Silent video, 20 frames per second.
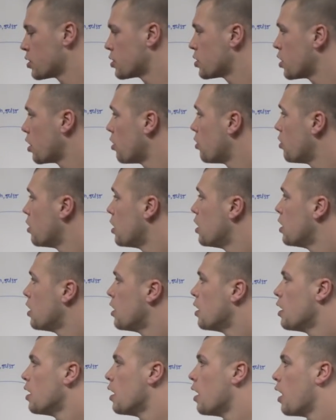So
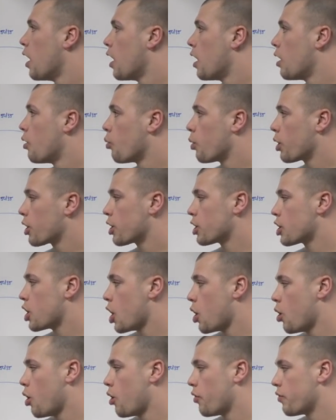we're gonna
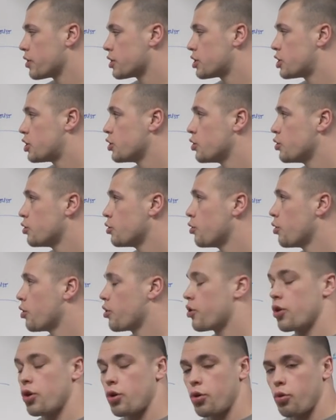go over to
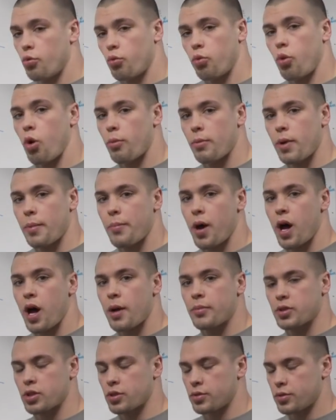the warm-up
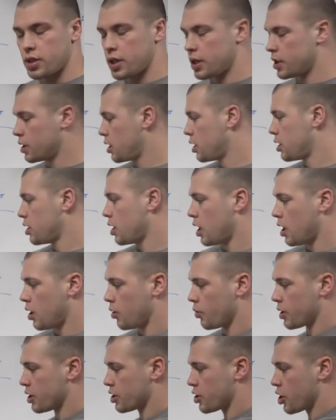options and we're
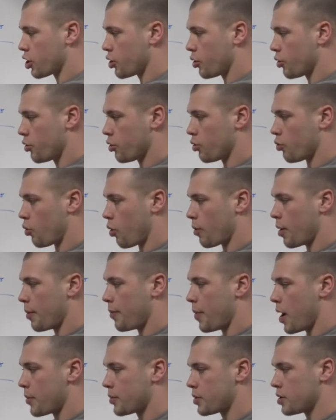gonna start going through the
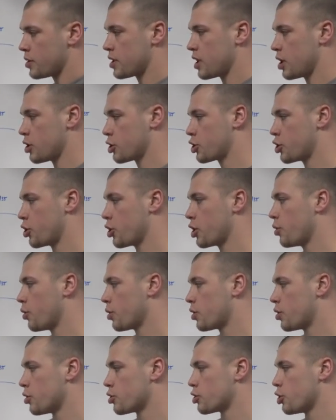warm-up options. I'll show you
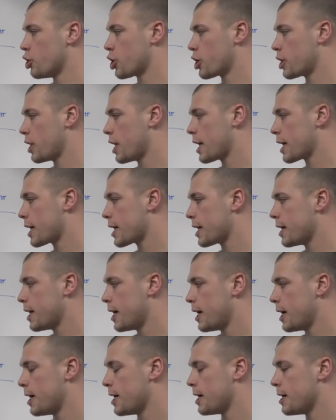what those look like
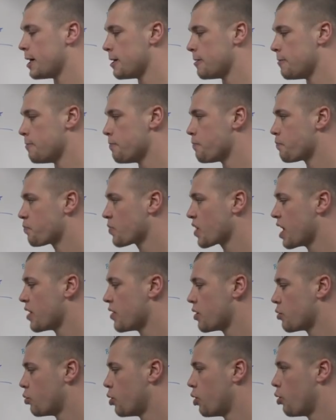
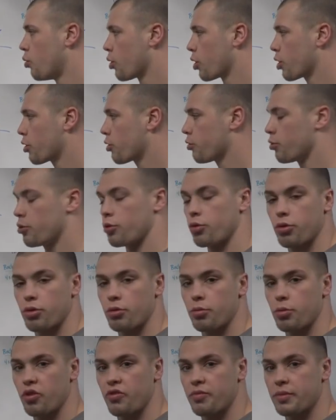and then we'll work through
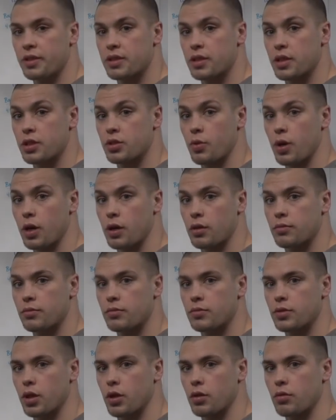the movements as well.
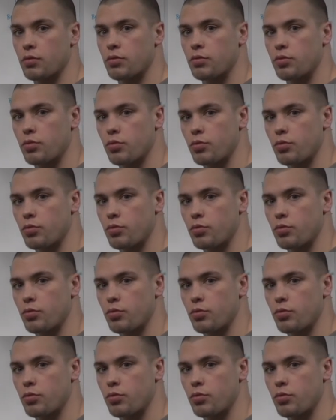So.